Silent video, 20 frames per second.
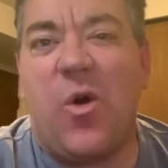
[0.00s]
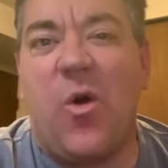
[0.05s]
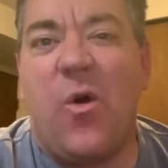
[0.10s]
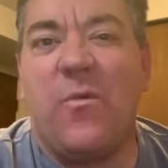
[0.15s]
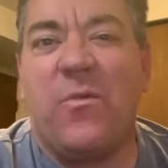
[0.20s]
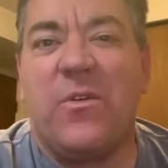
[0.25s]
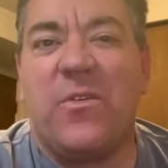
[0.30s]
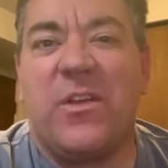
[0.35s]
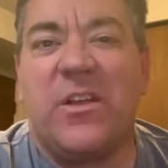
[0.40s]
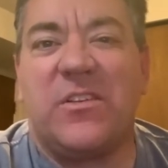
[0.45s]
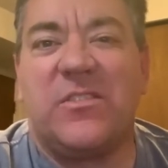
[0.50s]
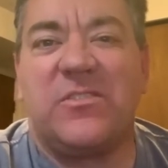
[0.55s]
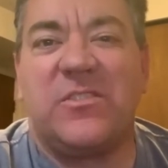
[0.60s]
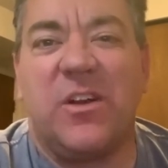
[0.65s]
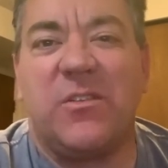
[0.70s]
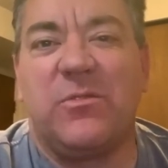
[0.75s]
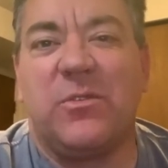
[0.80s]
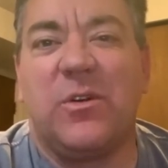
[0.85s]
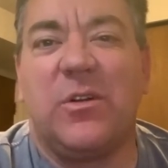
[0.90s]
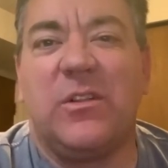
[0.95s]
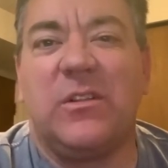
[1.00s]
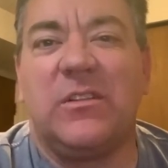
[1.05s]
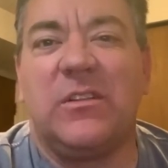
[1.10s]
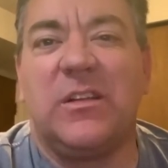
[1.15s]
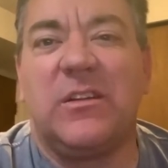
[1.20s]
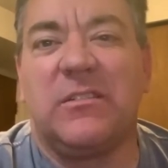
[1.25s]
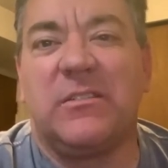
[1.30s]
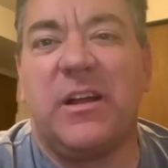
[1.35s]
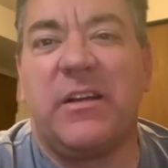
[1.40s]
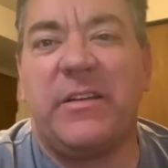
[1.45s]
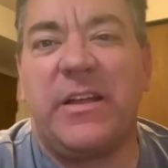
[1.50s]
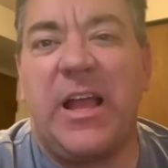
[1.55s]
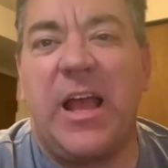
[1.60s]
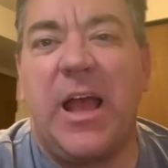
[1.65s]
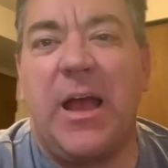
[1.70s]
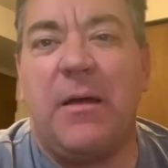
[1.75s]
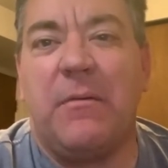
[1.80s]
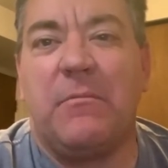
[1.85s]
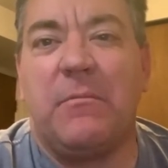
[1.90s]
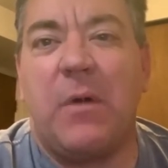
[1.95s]
over the several literary
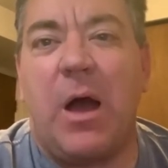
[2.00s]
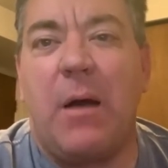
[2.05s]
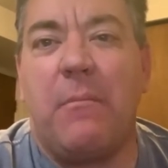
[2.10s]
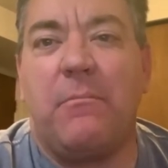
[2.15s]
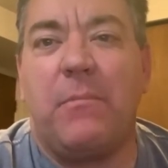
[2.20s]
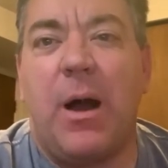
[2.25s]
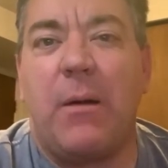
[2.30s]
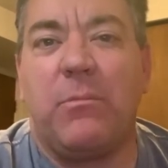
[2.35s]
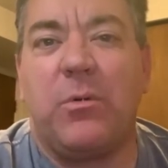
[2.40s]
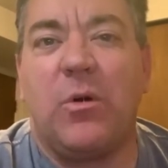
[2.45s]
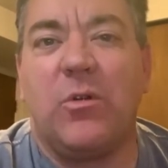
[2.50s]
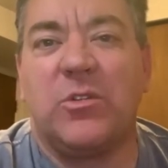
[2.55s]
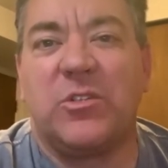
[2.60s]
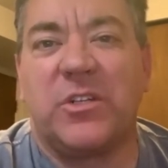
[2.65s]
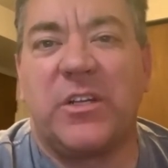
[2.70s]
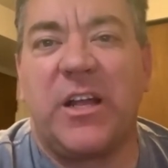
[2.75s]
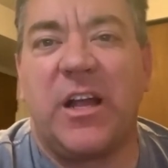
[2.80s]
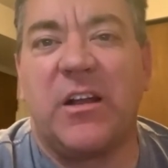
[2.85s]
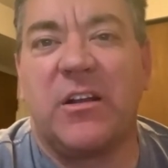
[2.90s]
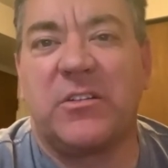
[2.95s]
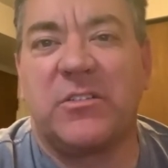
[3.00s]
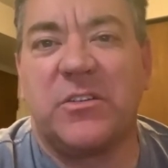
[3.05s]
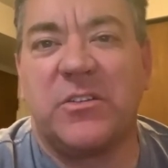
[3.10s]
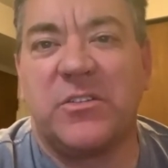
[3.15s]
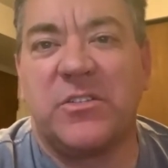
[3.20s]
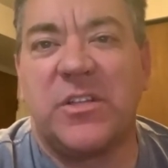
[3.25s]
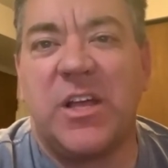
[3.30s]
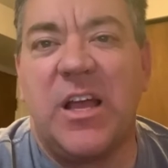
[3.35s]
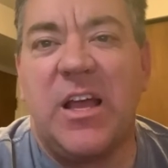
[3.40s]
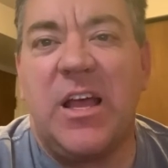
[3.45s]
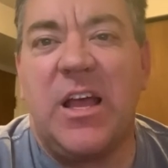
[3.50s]
and pop culture characters